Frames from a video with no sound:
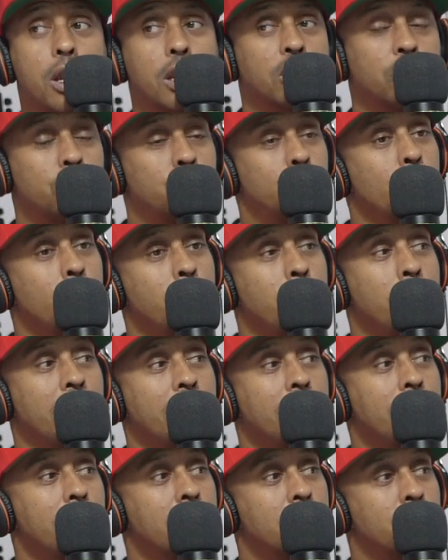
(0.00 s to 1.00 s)
want it's too
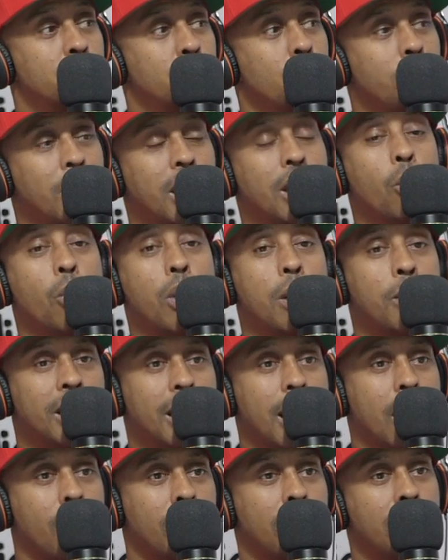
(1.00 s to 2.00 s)
many it's too many
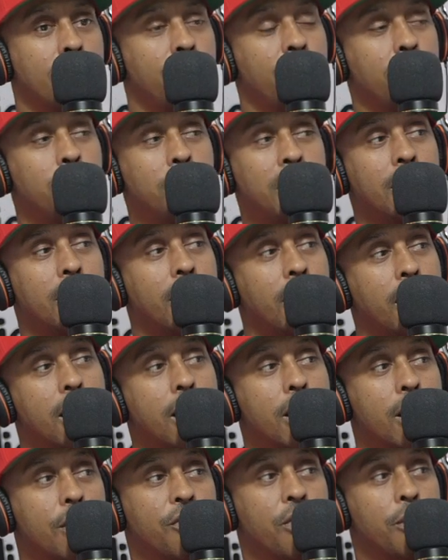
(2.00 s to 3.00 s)
women out here for me to
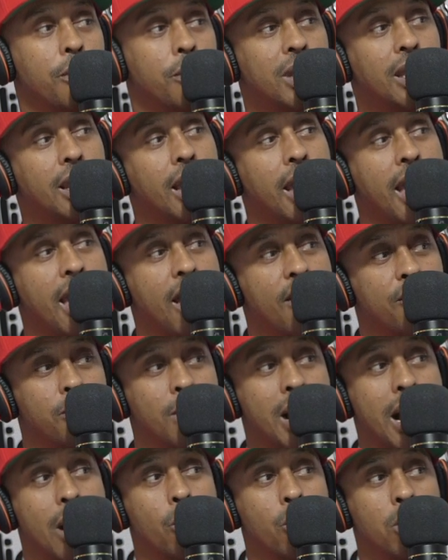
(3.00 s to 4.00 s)
for me to have
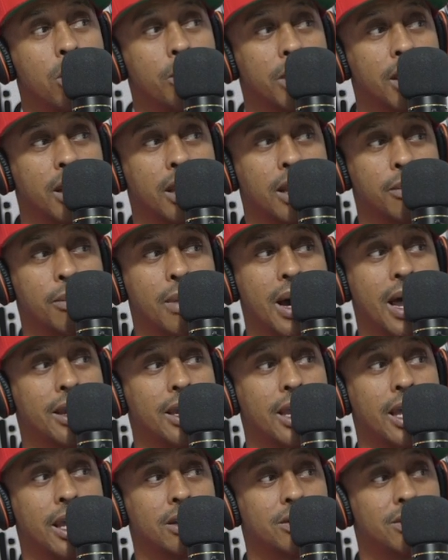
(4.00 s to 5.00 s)
my woman and my
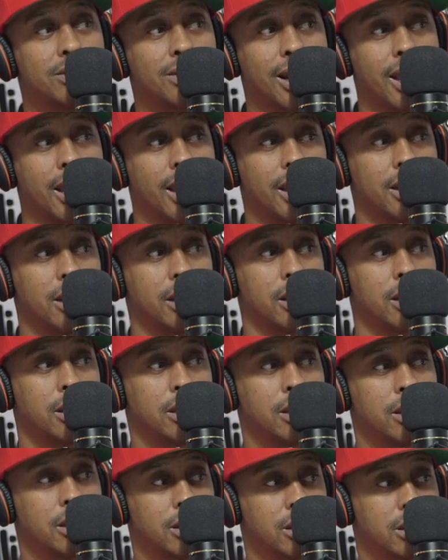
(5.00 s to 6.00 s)
nigga slay her. Well,
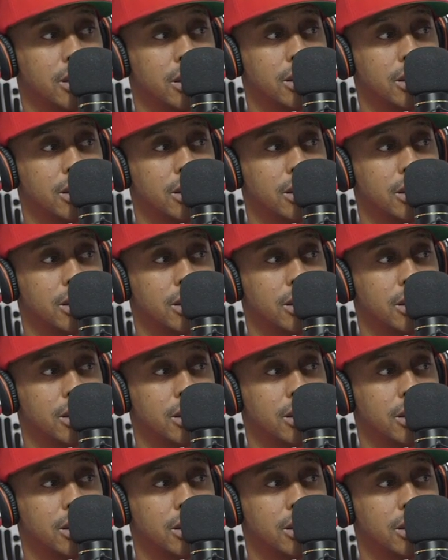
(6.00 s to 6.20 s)
well,